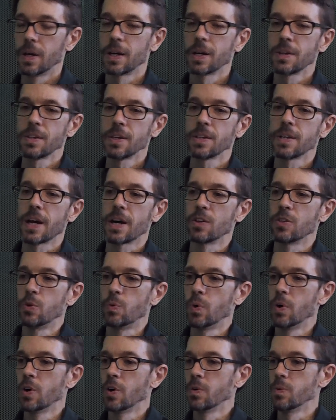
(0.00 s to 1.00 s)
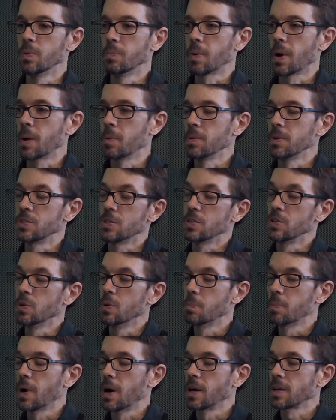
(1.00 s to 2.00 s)
And I think down the road we probably should do
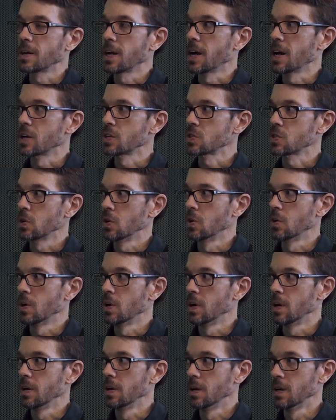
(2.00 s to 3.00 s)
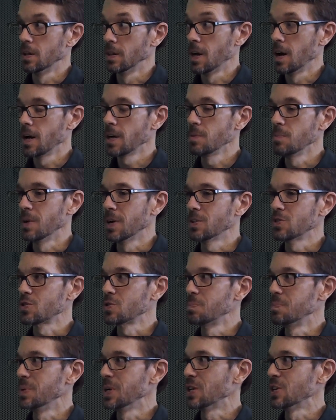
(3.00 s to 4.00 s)
a podcast on alignments
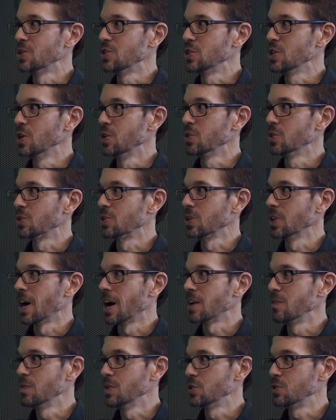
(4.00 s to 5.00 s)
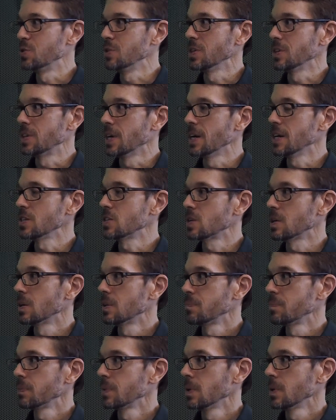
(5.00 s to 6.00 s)
yeah, yeah. because you know there's a lot of interesting. That'll things. be a
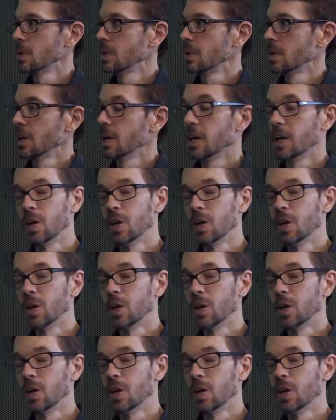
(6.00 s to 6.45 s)
five hour thing.